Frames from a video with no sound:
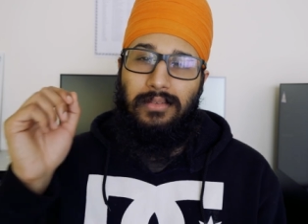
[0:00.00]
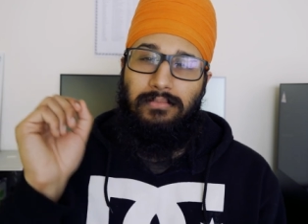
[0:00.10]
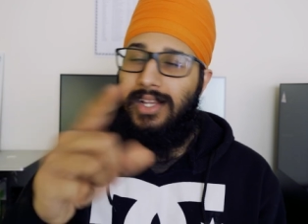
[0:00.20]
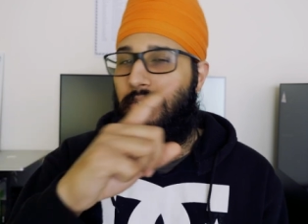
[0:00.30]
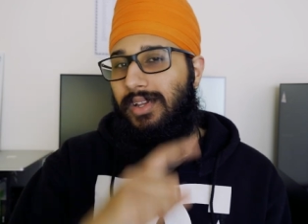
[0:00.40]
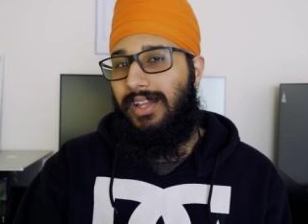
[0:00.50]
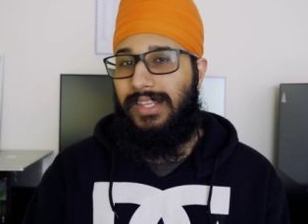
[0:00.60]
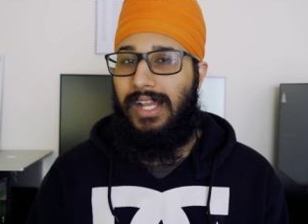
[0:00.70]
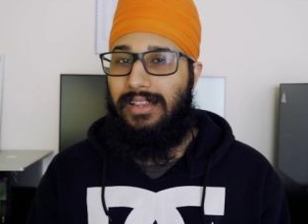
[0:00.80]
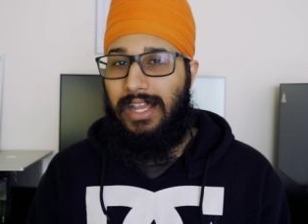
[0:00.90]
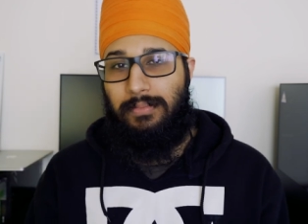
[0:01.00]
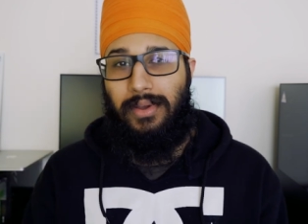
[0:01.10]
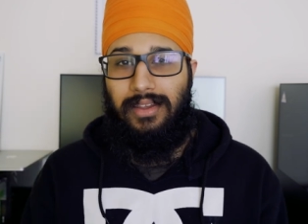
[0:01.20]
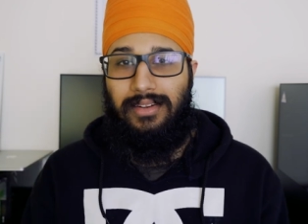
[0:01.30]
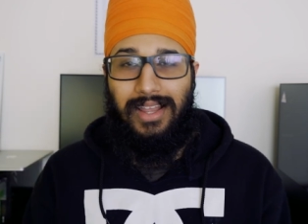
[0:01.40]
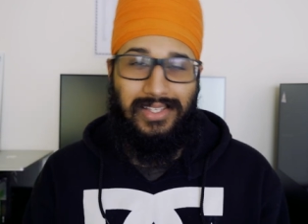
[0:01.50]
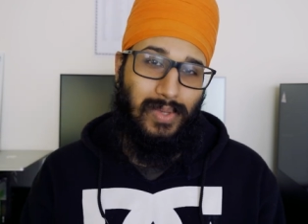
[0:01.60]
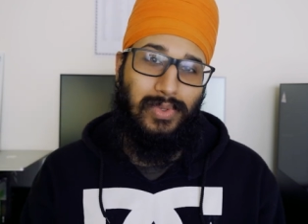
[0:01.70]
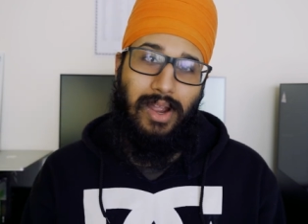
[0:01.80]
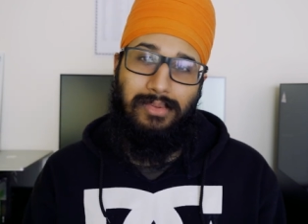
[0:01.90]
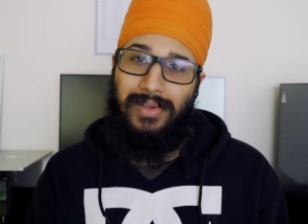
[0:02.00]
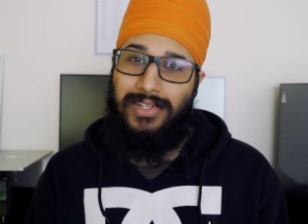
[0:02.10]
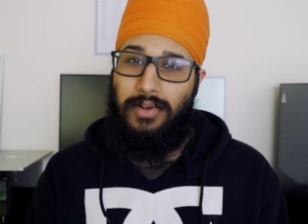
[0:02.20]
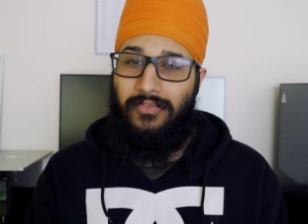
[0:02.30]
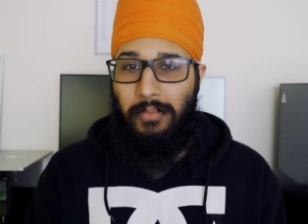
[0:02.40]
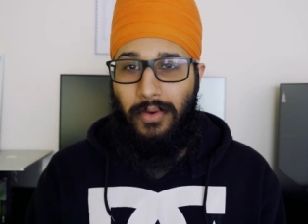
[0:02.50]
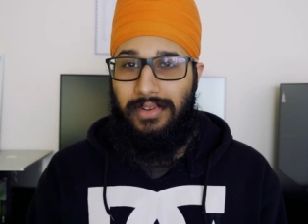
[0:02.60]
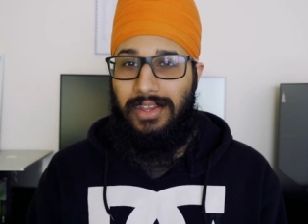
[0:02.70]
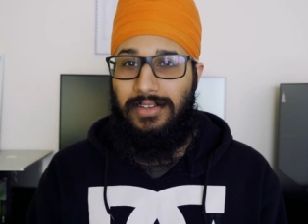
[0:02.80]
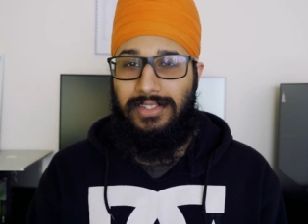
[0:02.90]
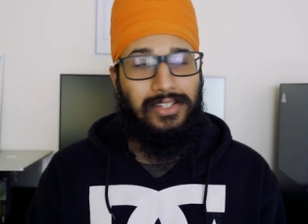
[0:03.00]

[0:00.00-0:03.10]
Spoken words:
Make sure you hit that like button and subscribe to my channel for more videos.